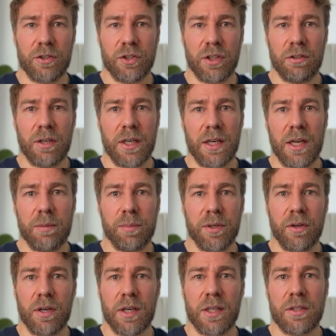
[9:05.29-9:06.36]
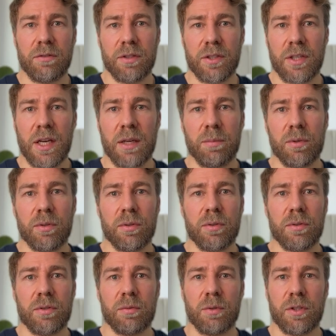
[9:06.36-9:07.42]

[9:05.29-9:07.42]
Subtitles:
generate APIs for your tables,